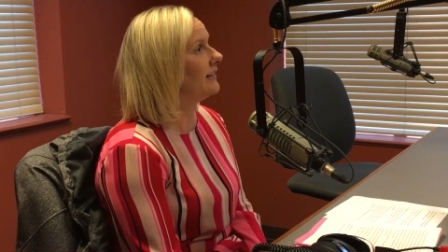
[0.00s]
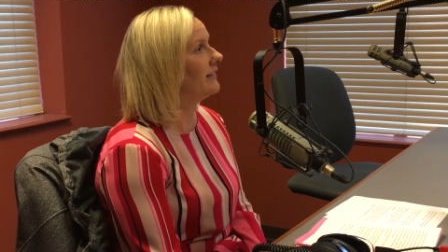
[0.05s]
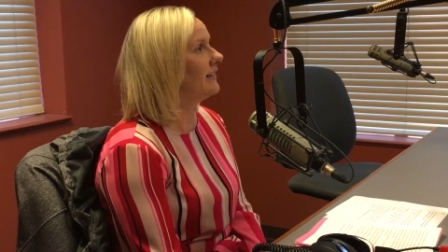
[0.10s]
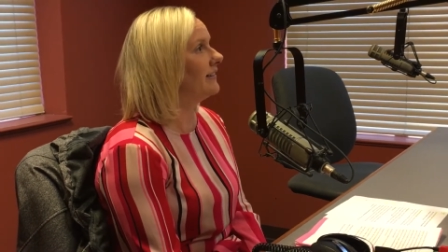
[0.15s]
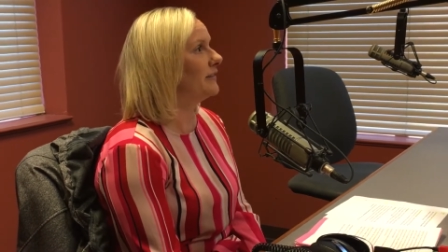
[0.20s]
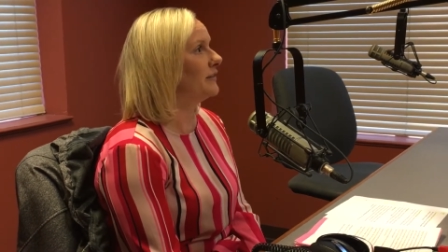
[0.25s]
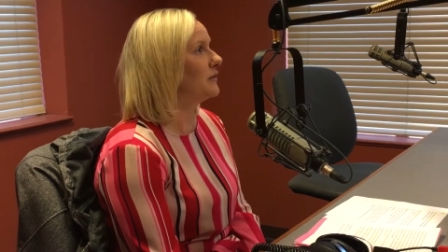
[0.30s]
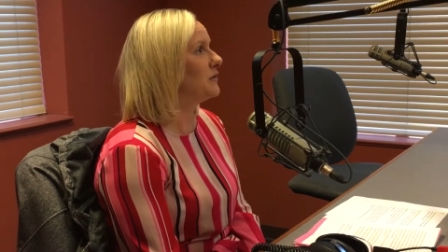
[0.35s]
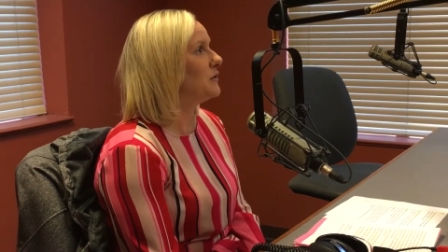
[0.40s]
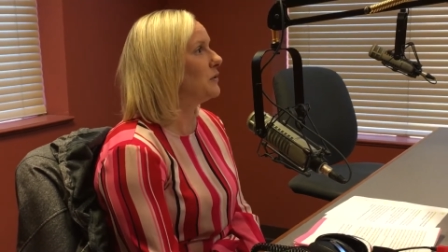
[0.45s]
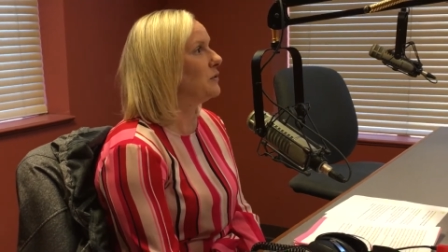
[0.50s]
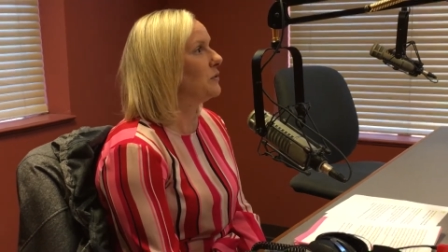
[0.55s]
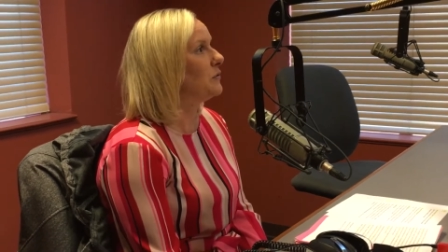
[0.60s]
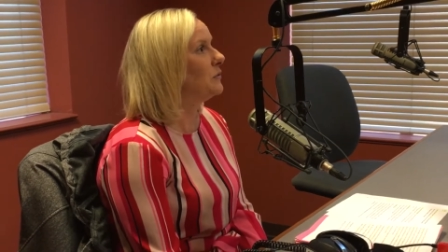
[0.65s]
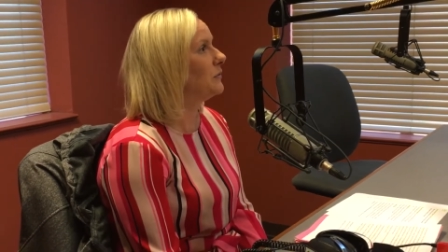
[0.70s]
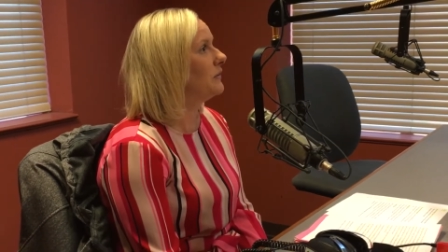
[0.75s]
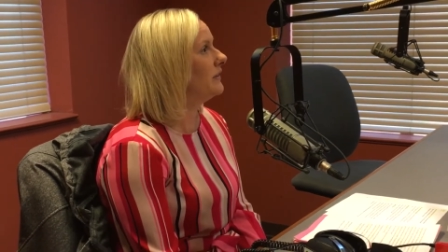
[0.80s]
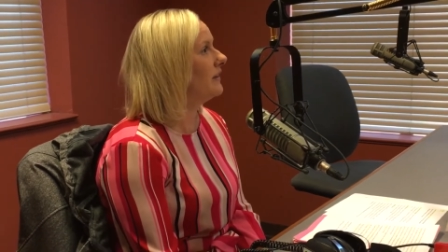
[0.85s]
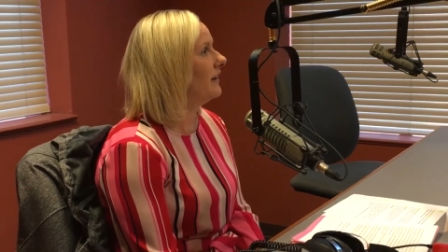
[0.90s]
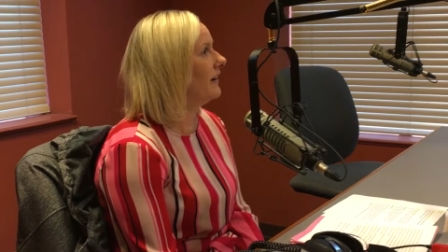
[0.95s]
and then they're
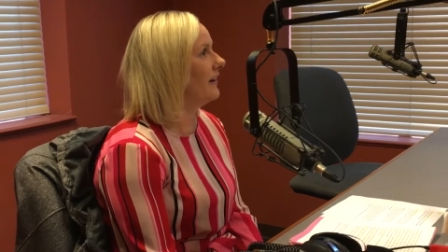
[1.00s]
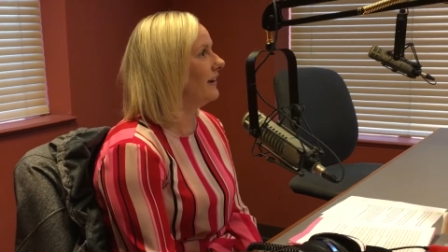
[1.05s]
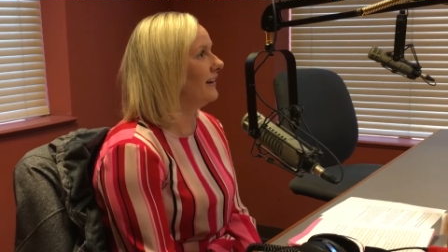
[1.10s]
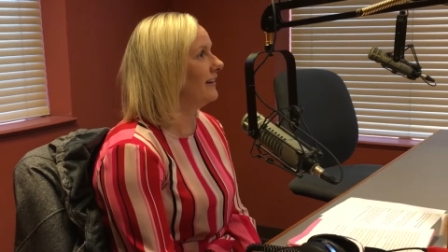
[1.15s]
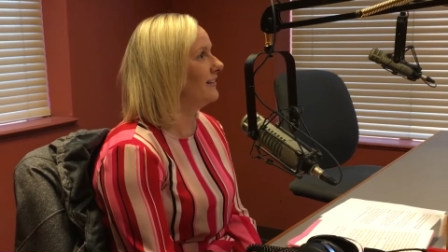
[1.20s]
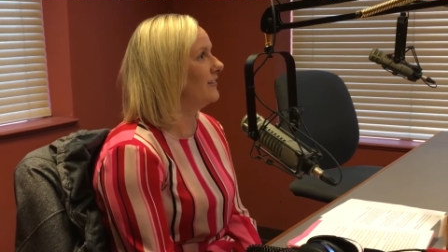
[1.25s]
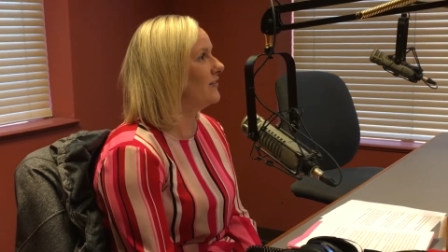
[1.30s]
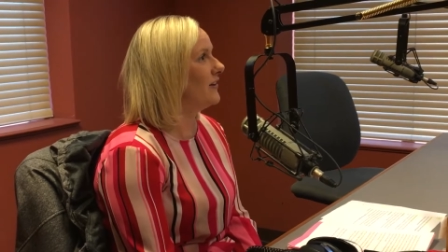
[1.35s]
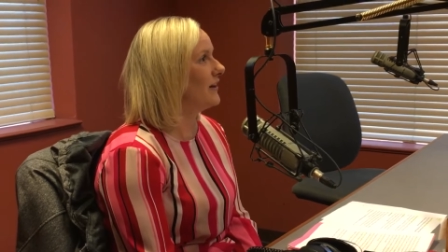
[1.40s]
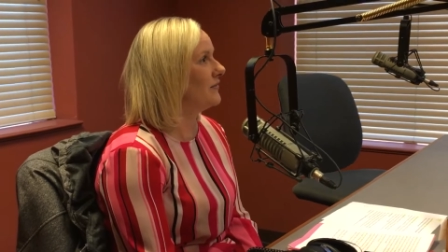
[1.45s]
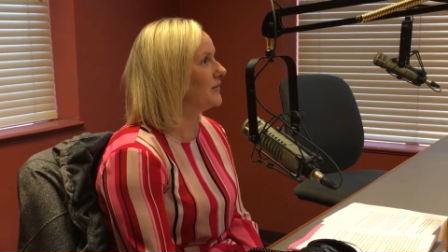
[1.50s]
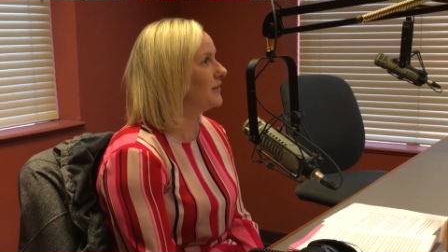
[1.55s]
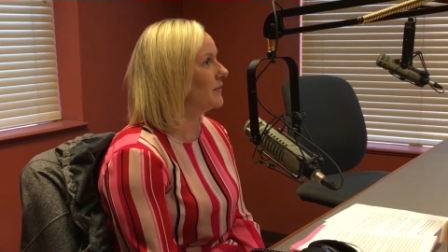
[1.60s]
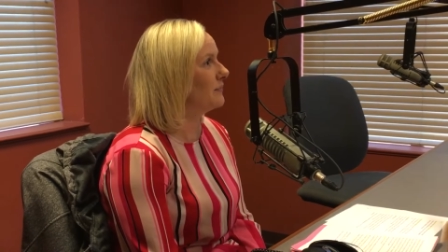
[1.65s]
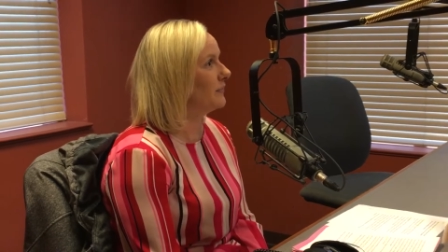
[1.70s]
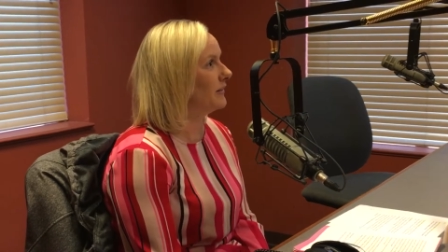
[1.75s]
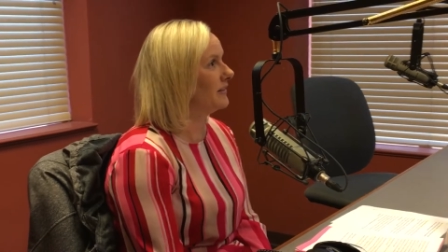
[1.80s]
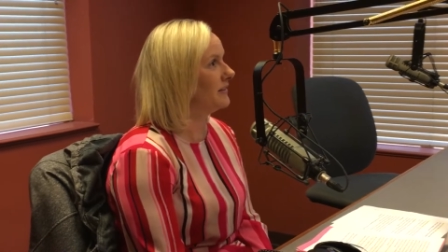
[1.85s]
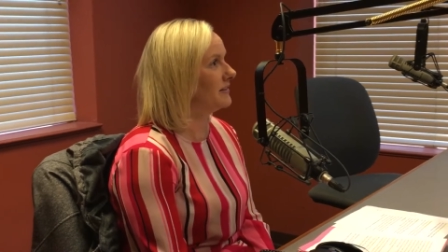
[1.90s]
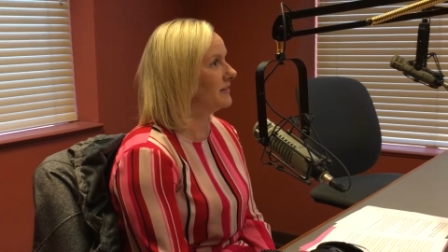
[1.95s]
told, hey, you have
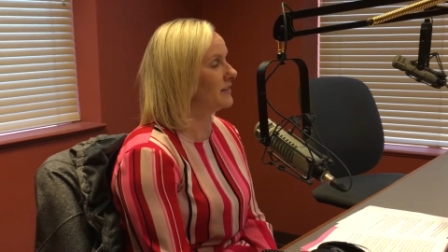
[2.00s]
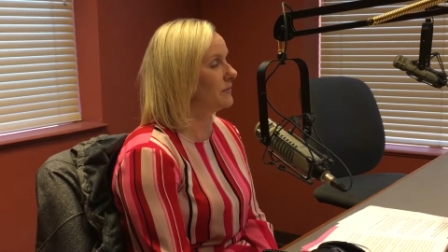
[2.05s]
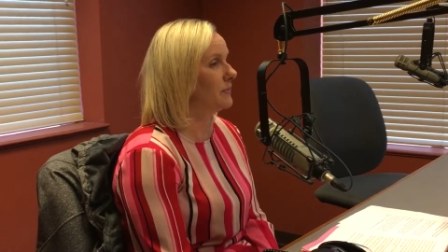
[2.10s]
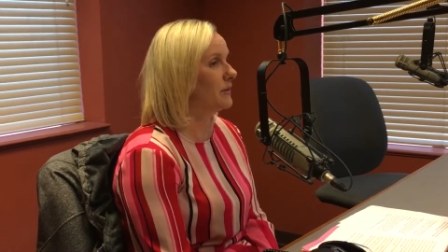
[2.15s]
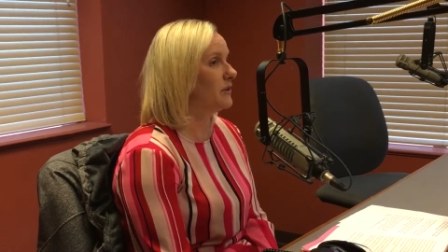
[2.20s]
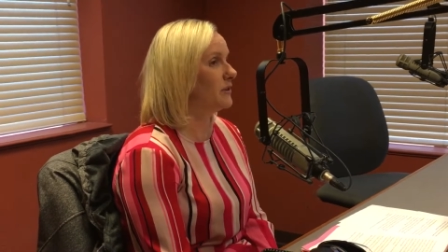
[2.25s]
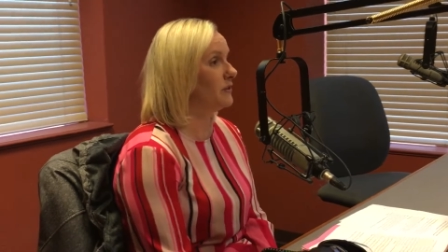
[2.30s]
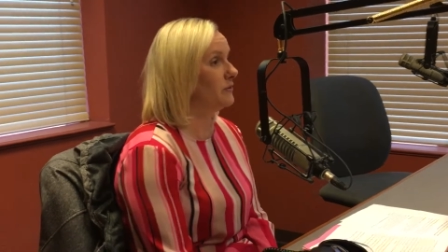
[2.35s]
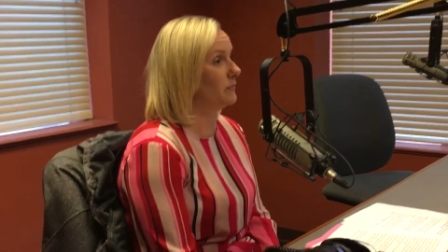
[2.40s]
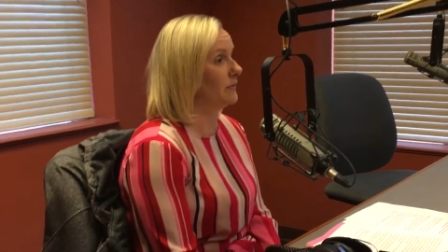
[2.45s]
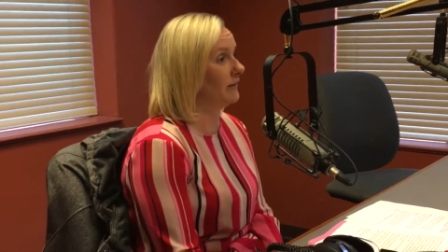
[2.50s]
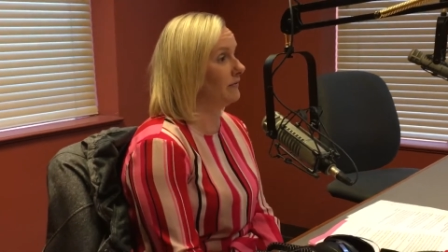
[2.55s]
something suspicious,